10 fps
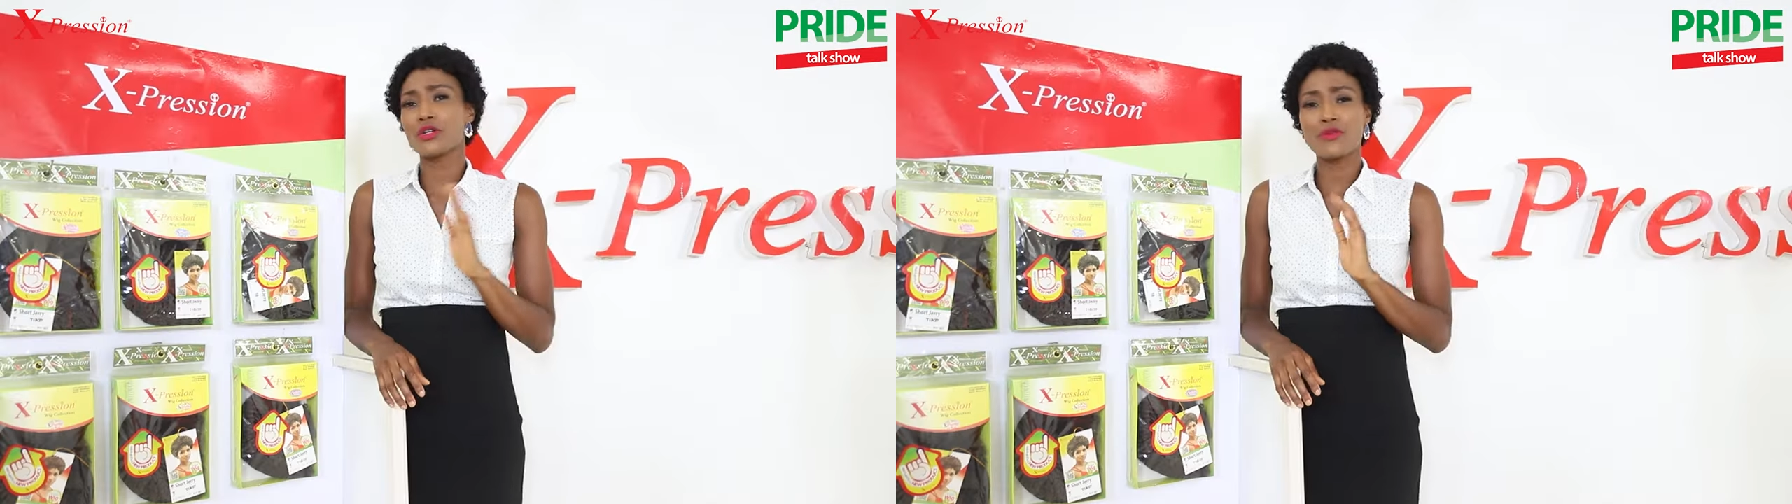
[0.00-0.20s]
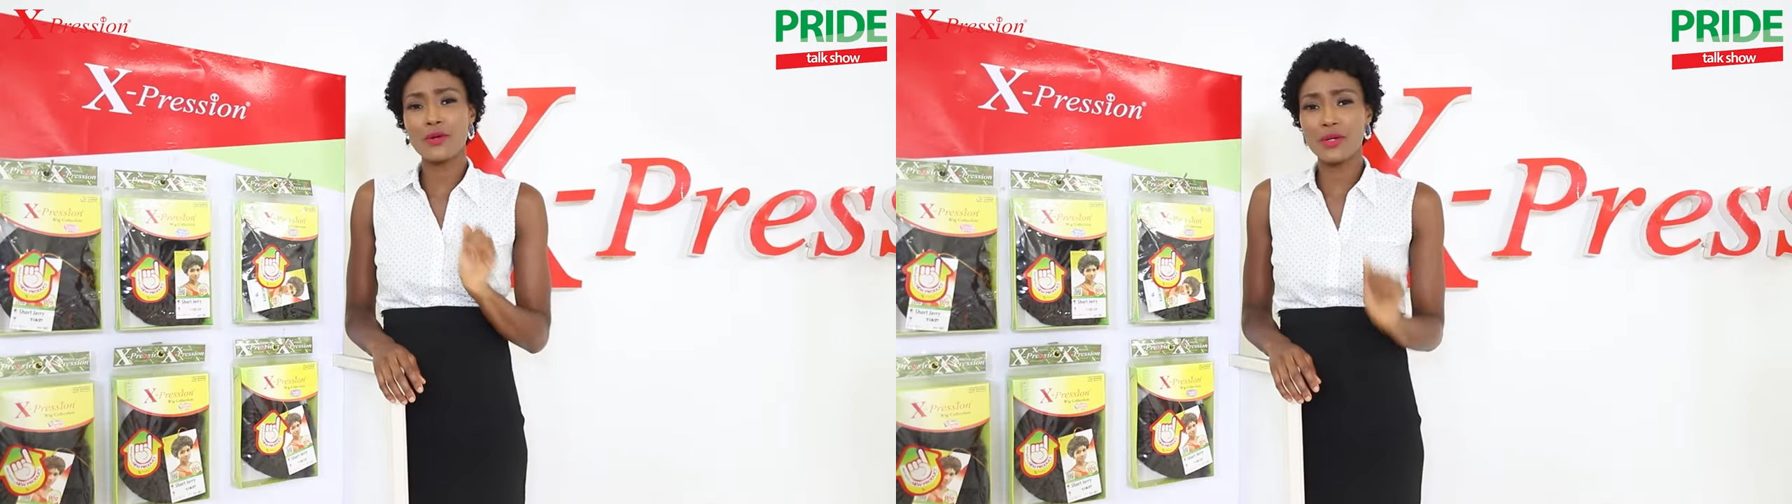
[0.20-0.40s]

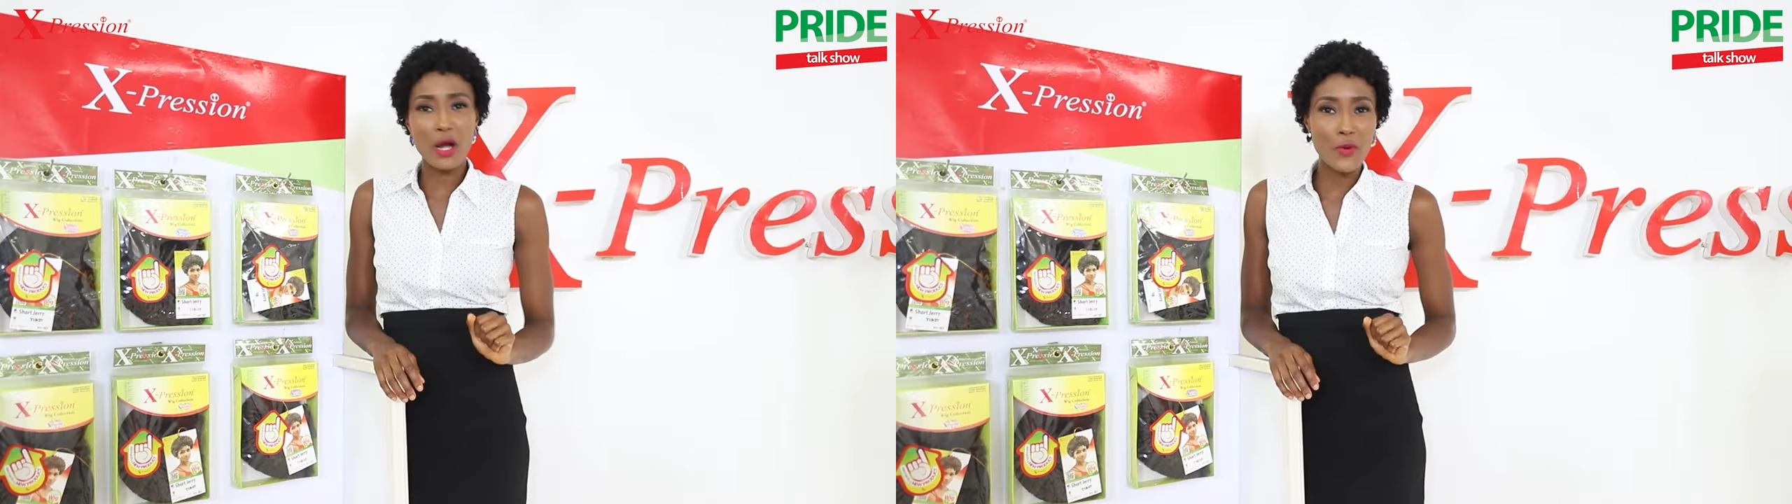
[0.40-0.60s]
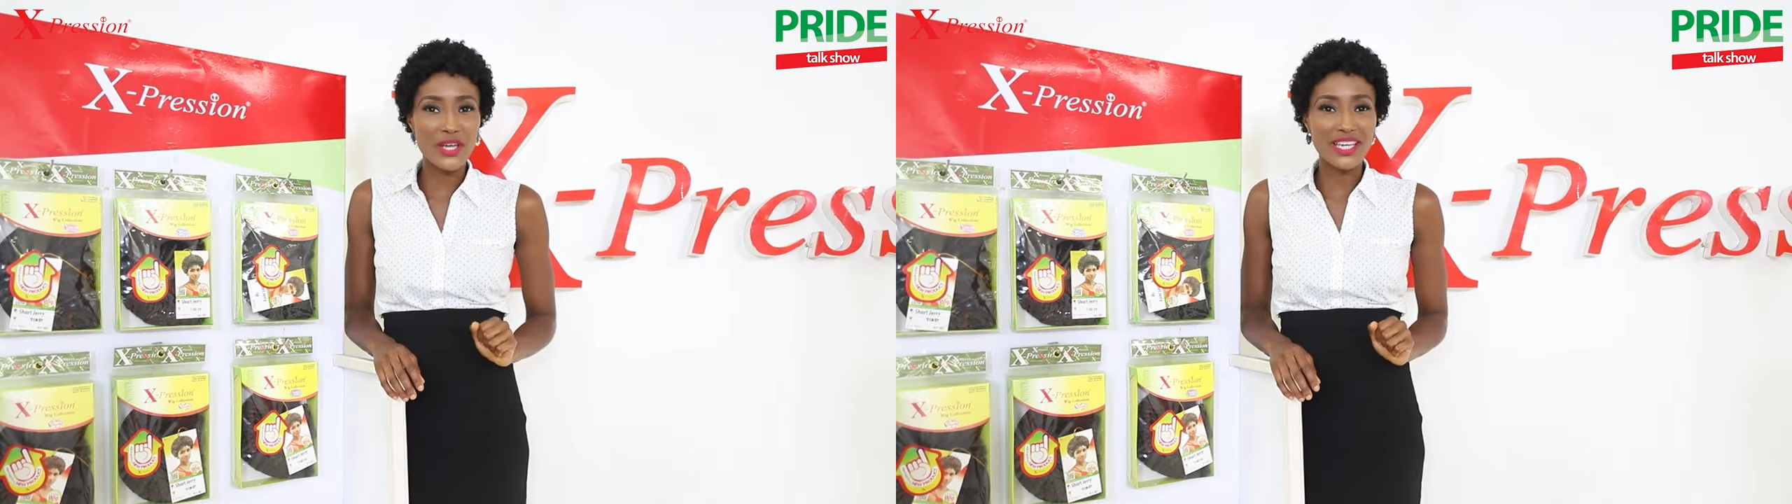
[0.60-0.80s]
your
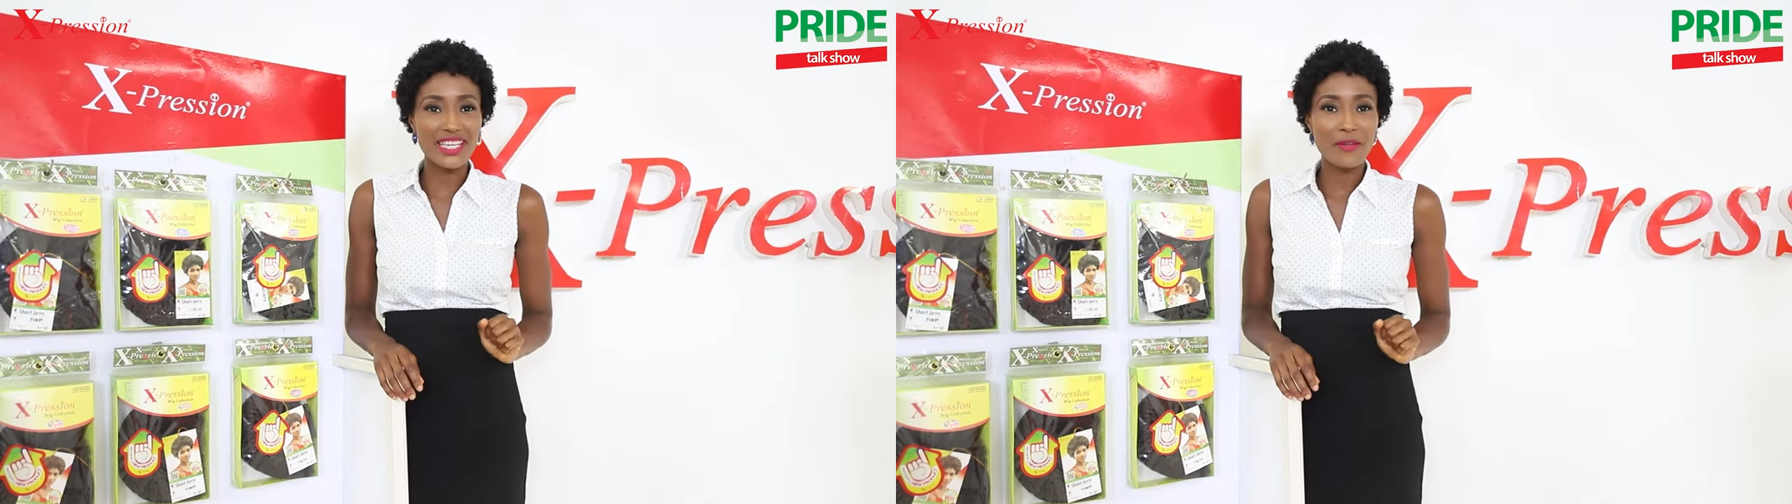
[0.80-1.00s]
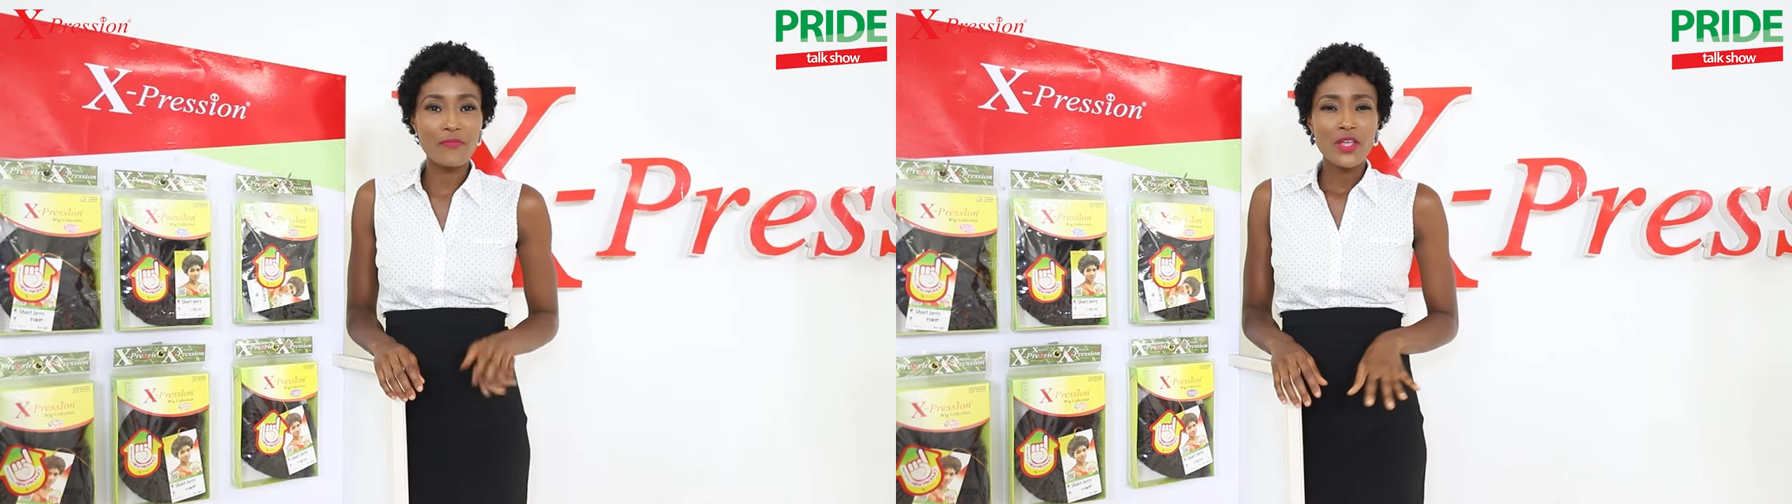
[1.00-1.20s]
regular wig.
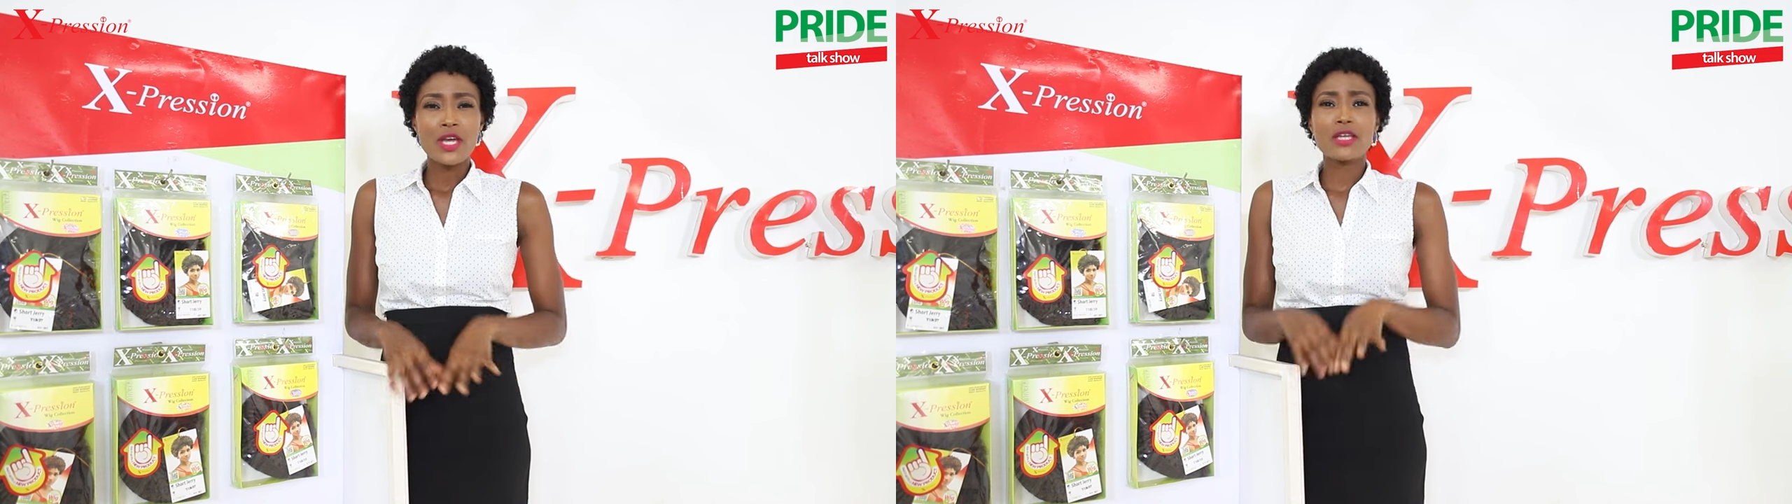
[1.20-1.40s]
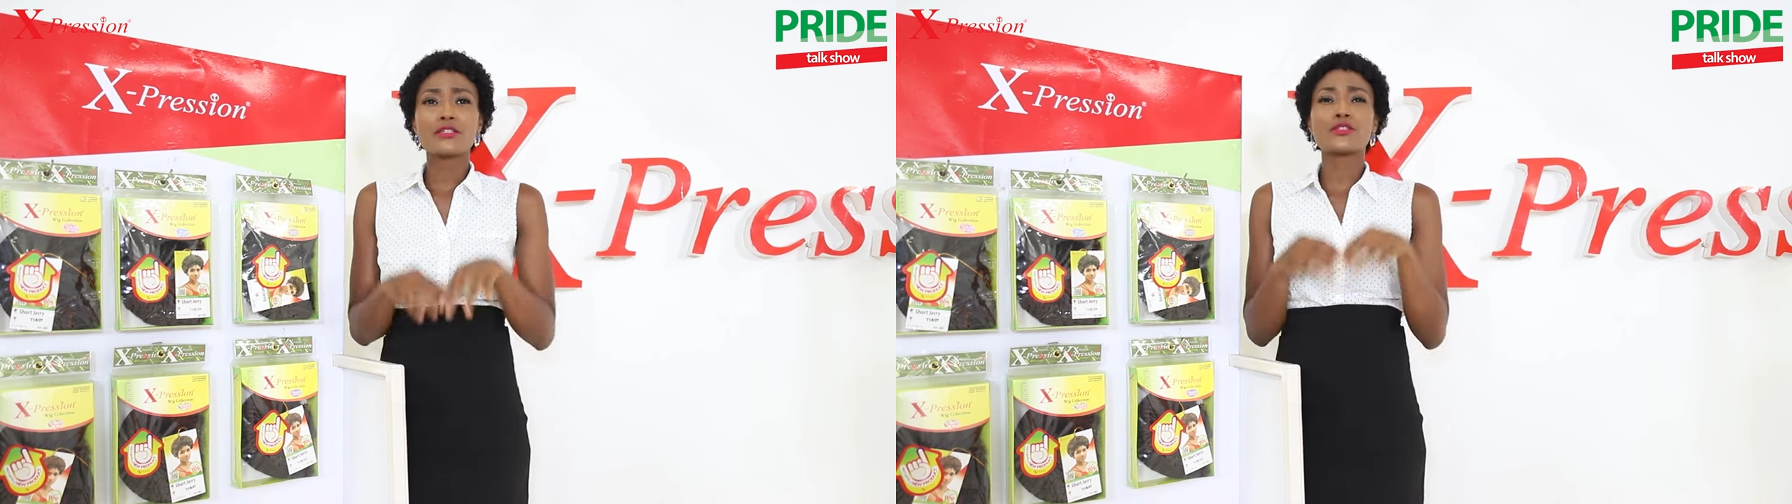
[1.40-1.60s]
It